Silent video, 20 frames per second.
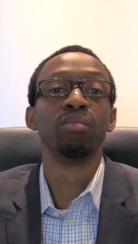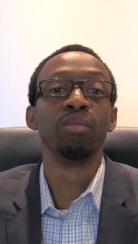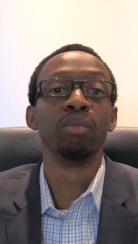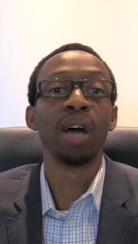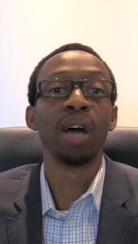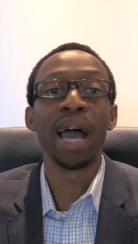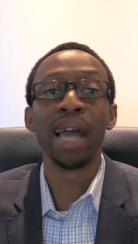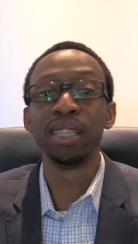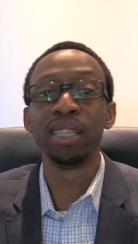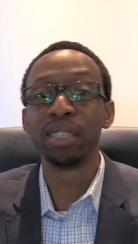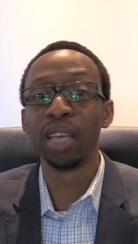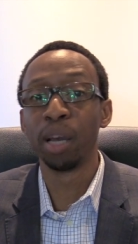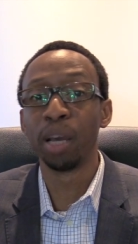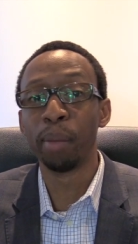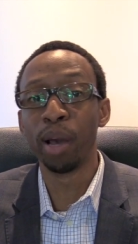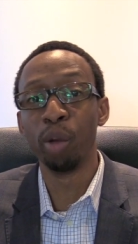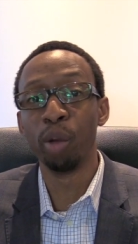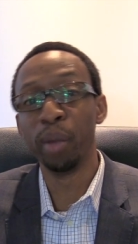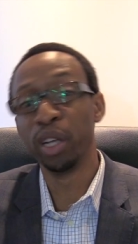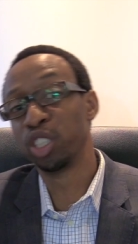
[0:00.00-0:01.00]
high-tech
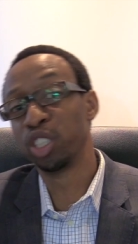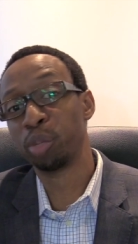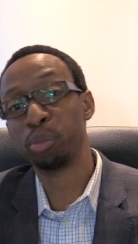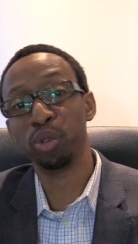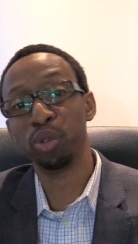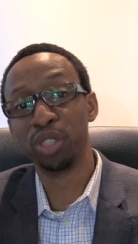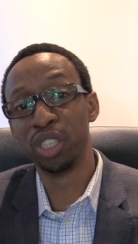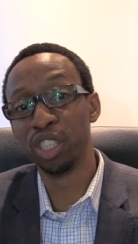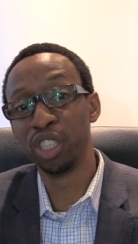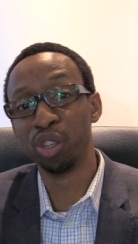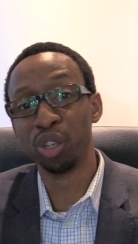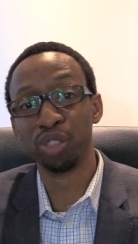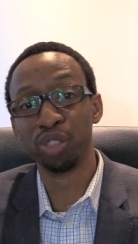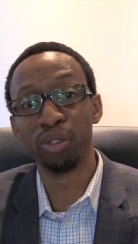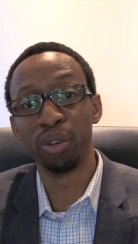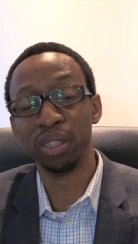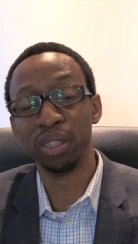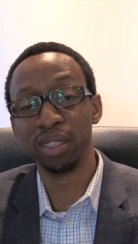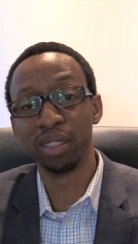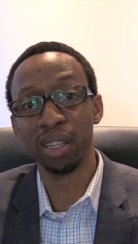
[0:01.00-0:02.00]
biometric procedures,
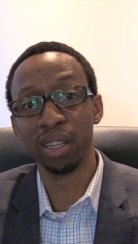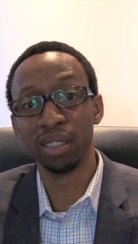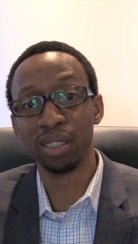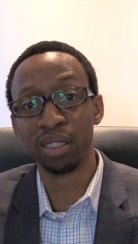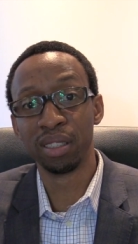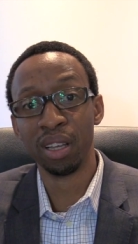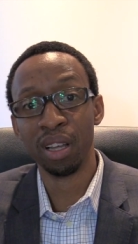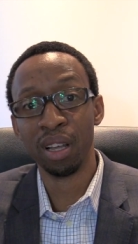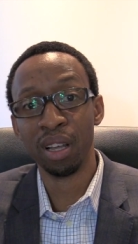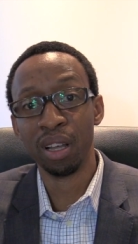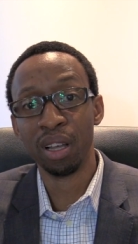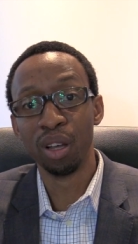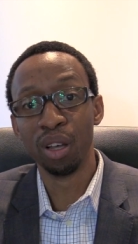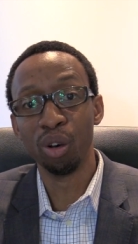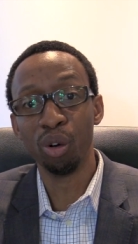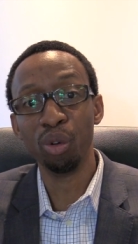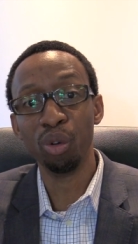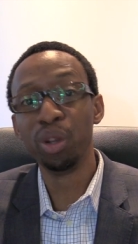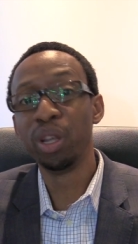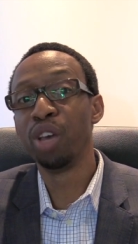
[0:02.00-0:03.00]
for instance,
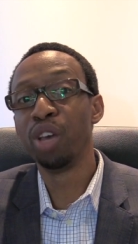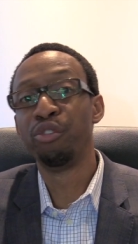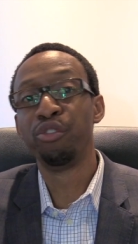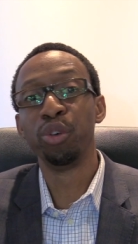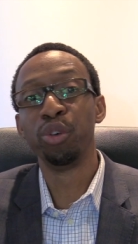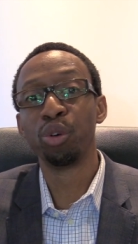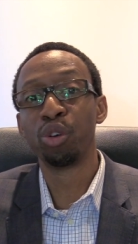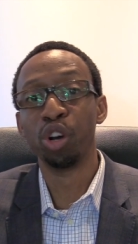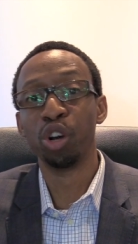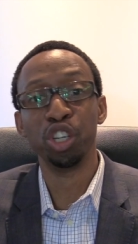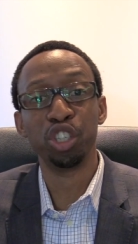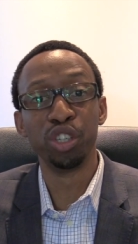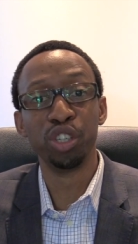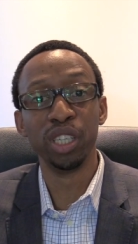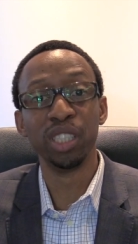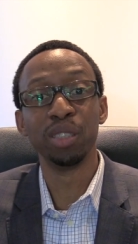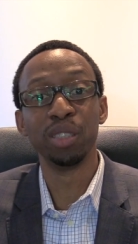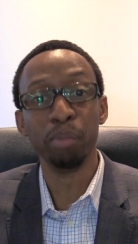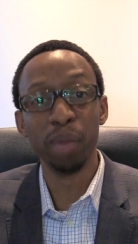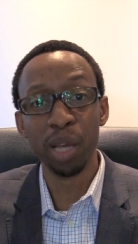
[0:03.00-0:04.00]
only a few
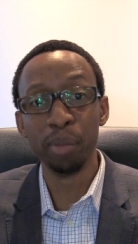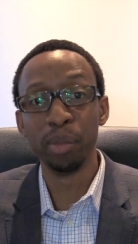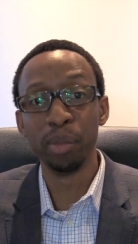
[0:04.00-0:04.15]
countries may